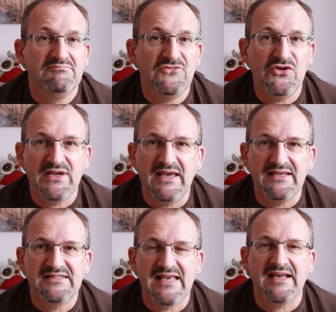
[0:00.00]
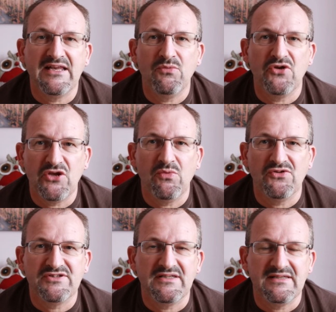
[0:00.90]
you get exactly what you
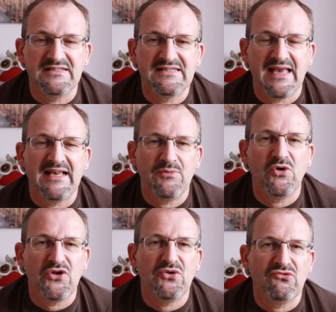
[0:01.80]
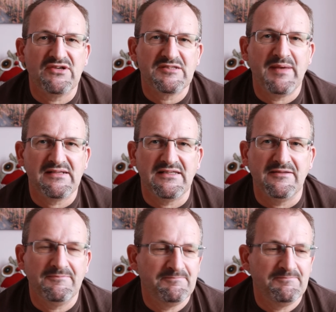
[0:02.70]
wanted, exactly what you were expecting.